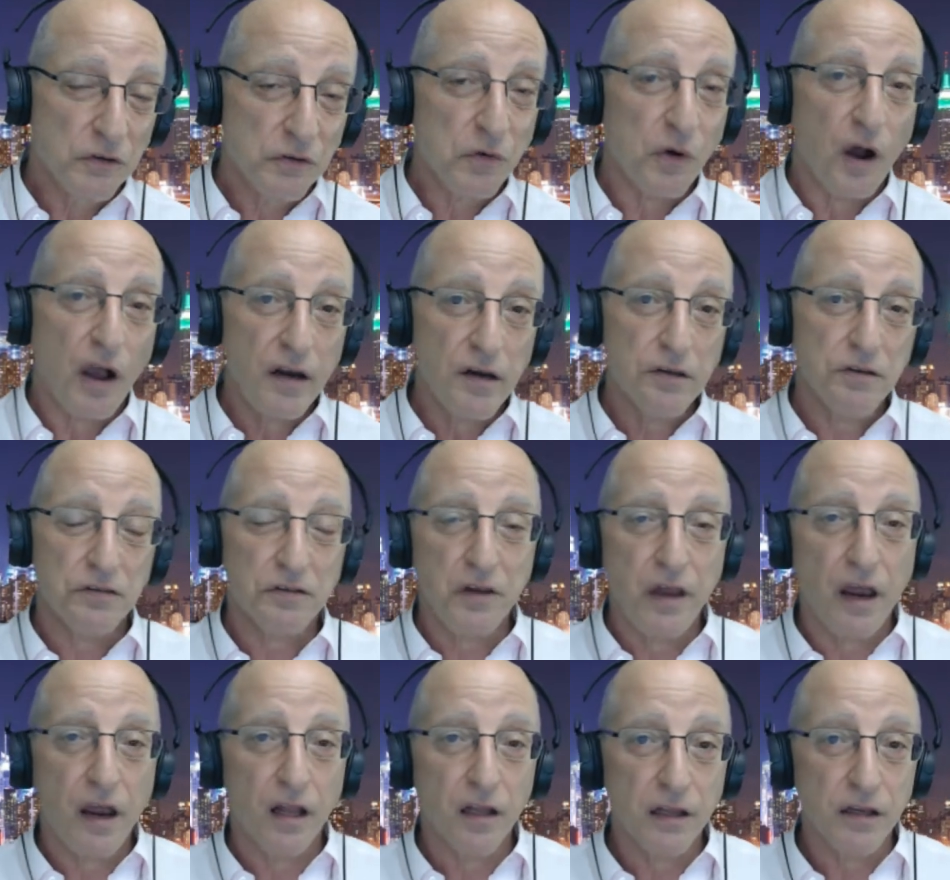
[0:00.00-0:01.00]
try to
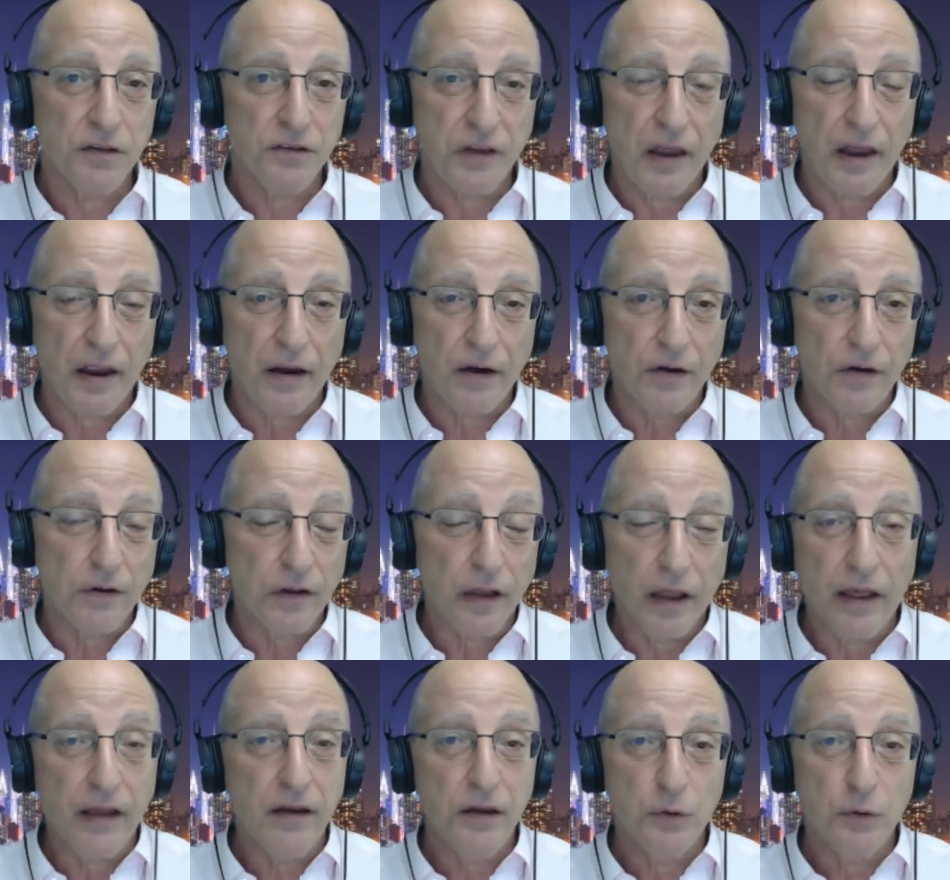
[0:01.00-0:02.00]
scale it down.
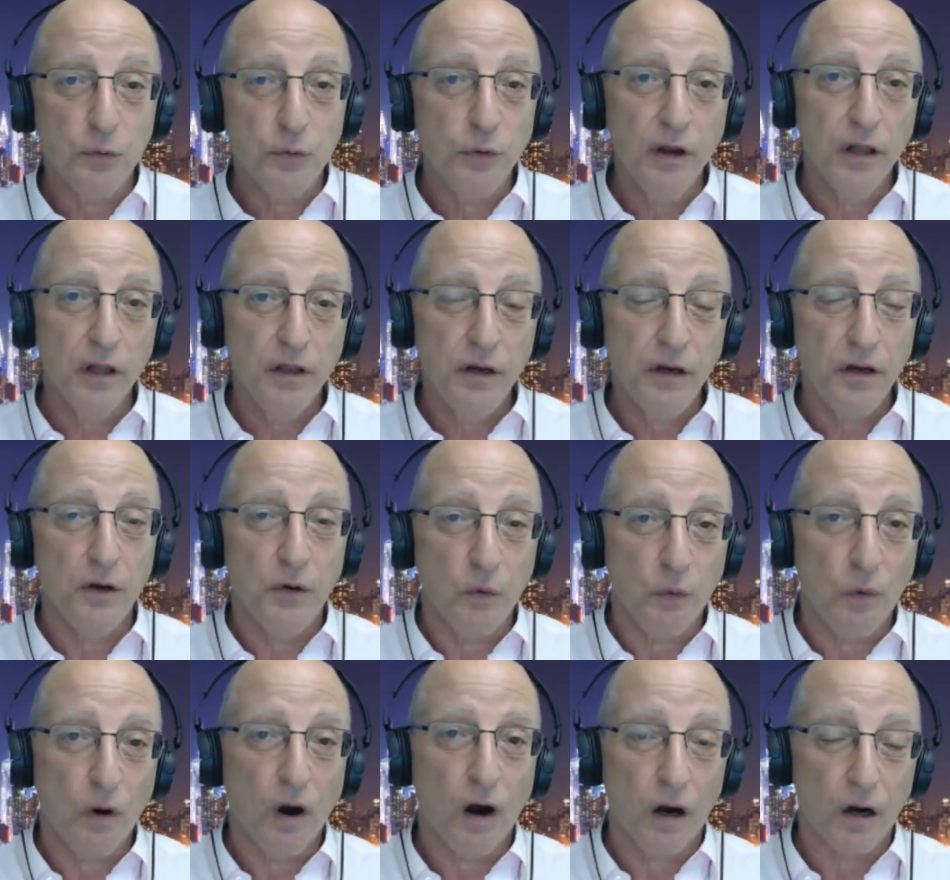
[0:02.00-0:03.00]
And it really
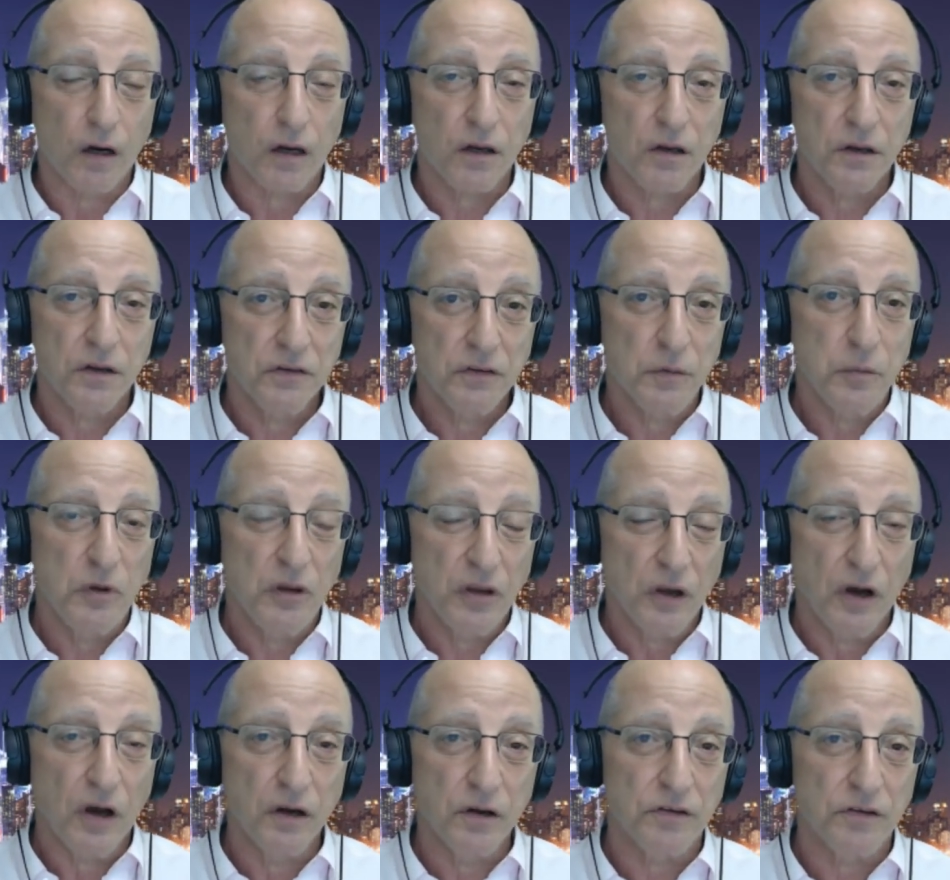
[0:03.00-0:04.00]
didn't work, to be
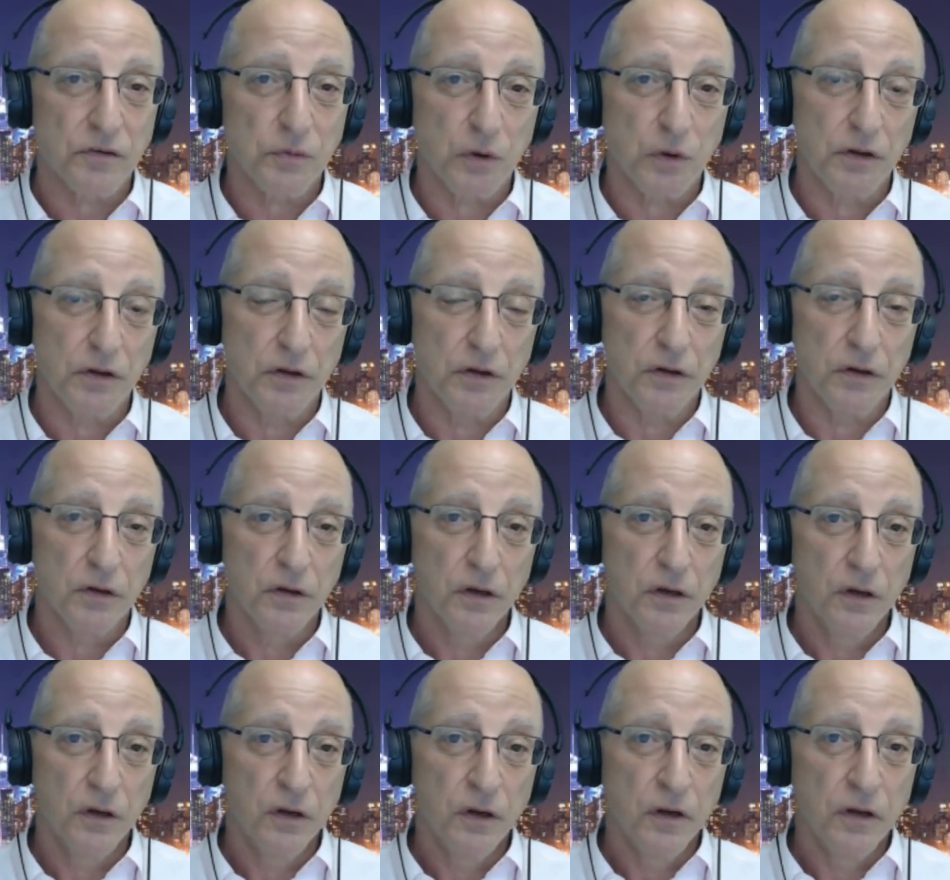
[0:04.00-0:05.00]
honest with you.
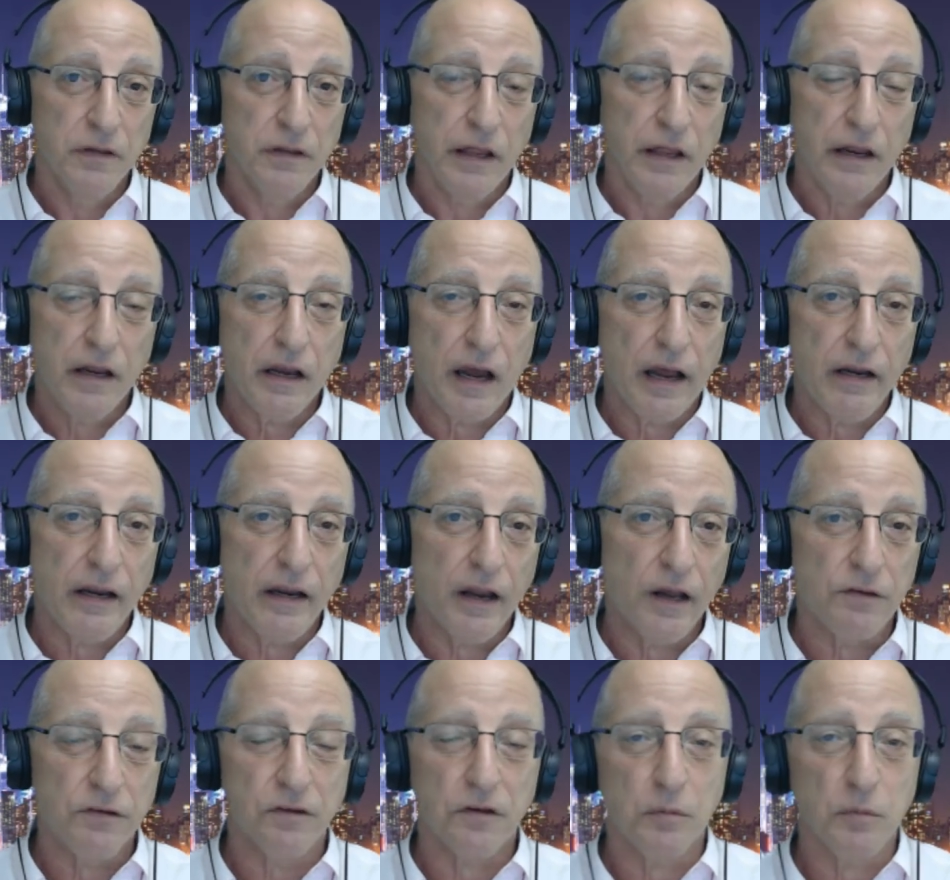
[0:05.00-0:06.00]
They got
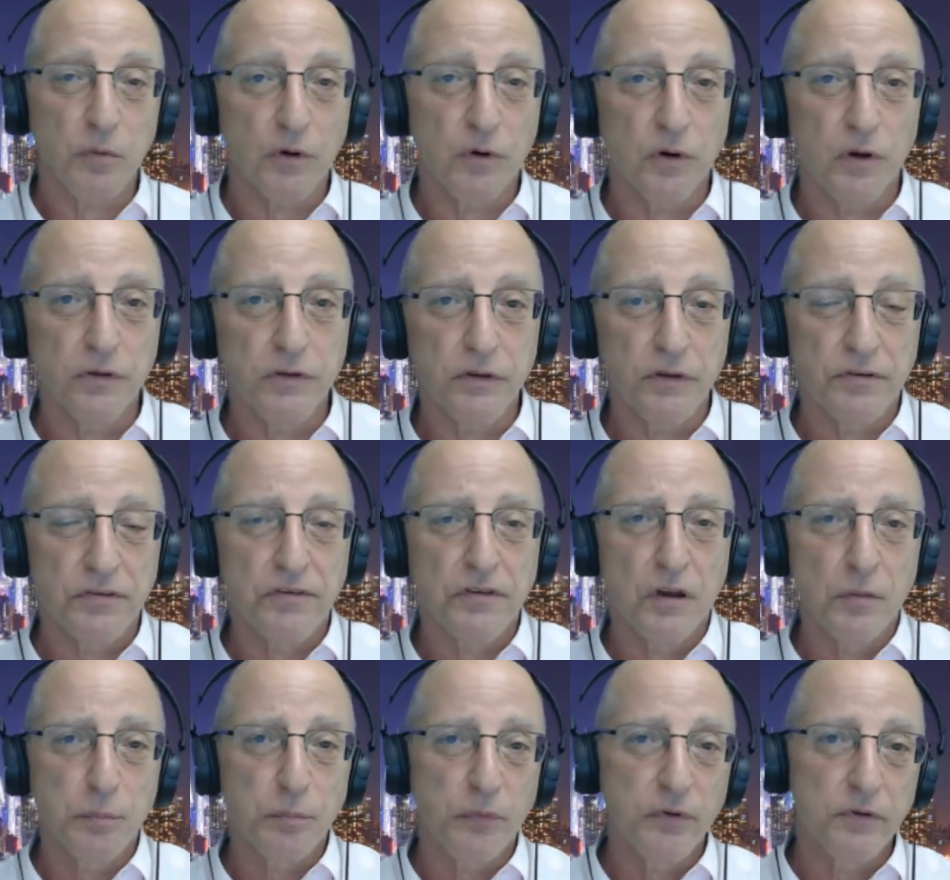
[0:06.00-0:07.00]
now something called the
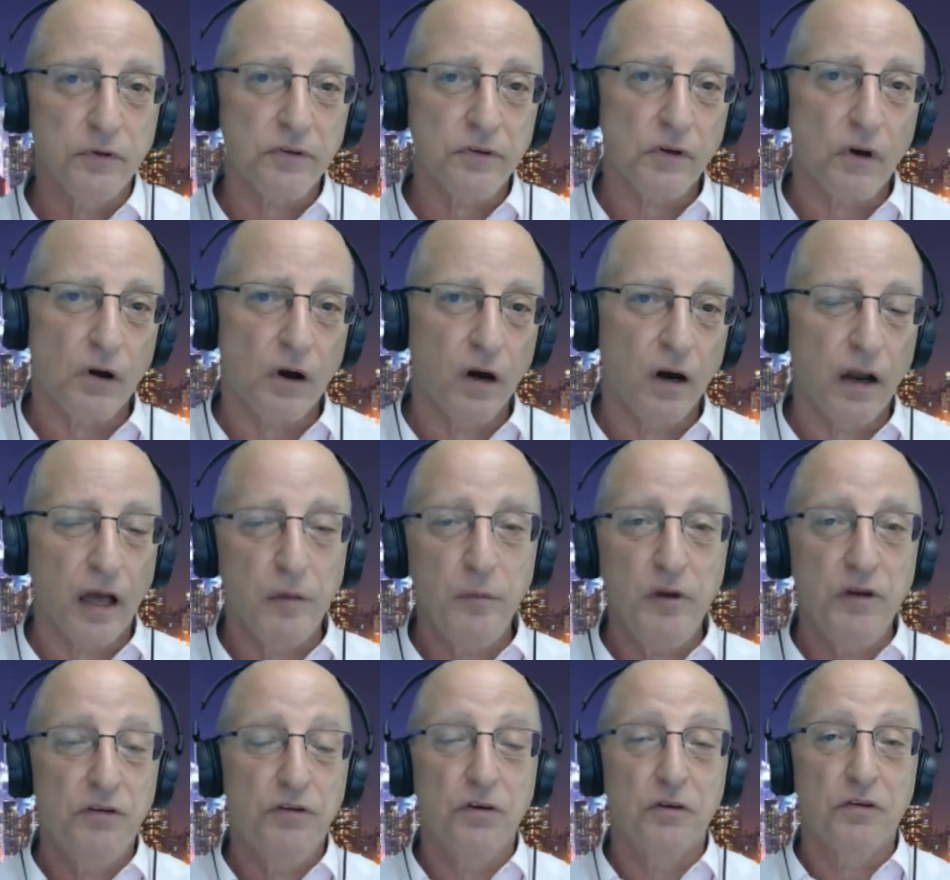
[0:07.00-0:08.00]
Simple Start. I
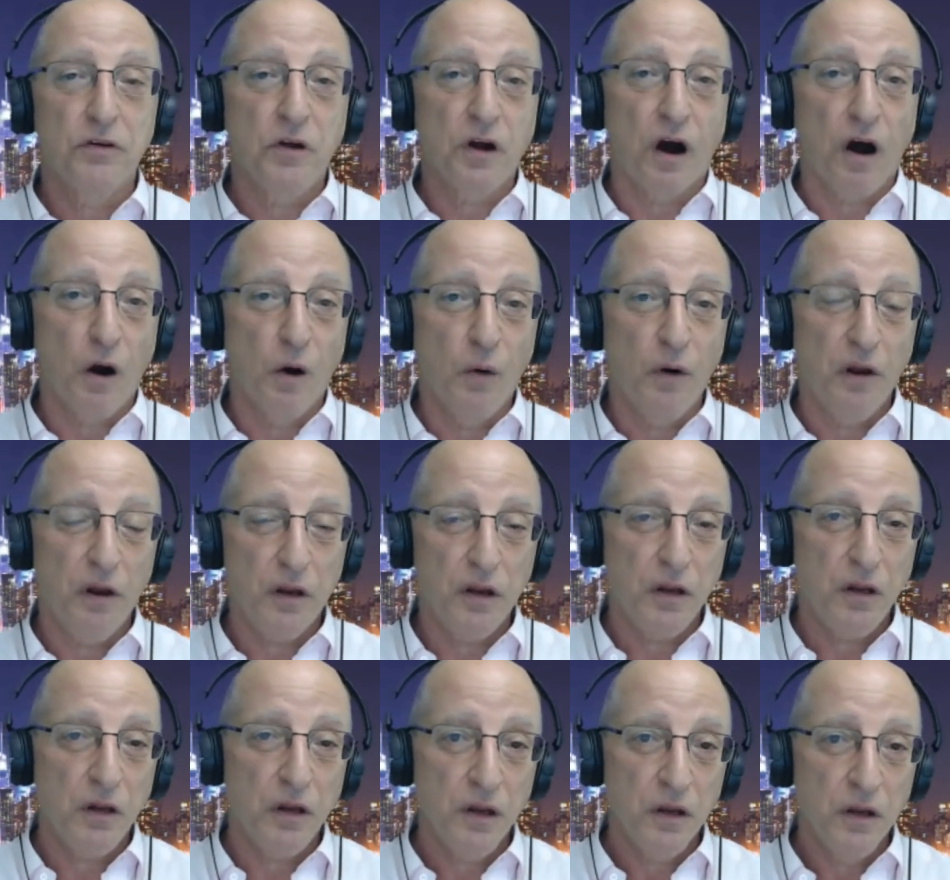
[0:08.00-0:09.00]
mean, just
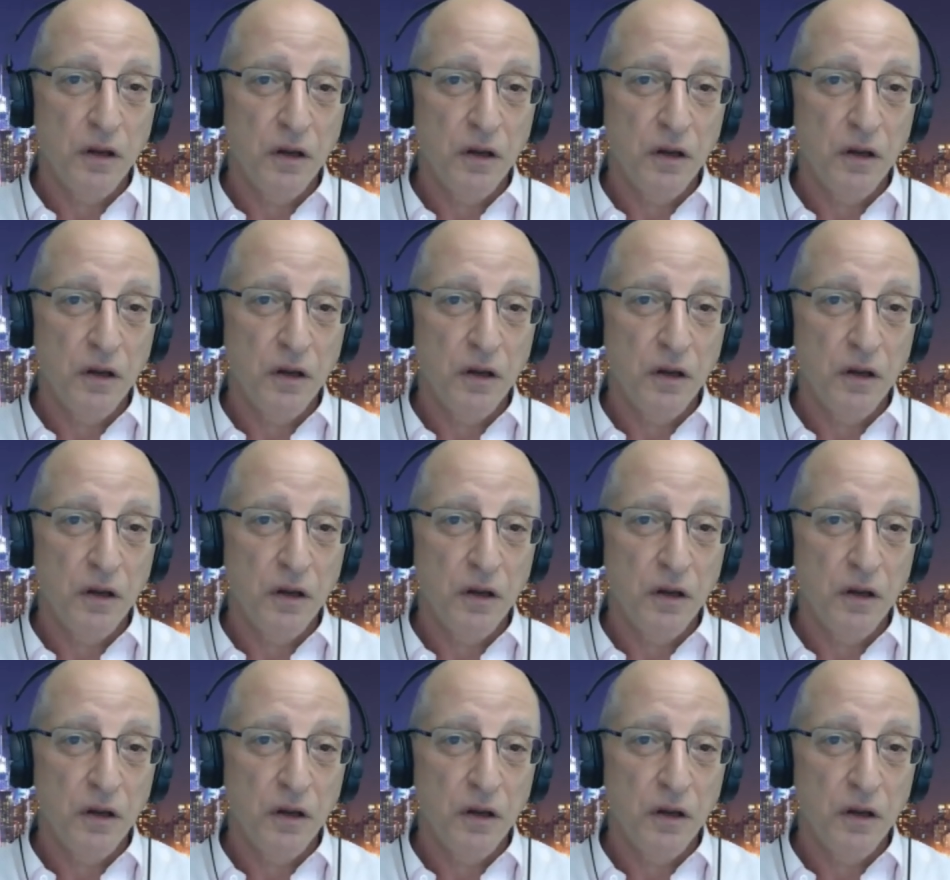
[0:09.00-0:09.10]
going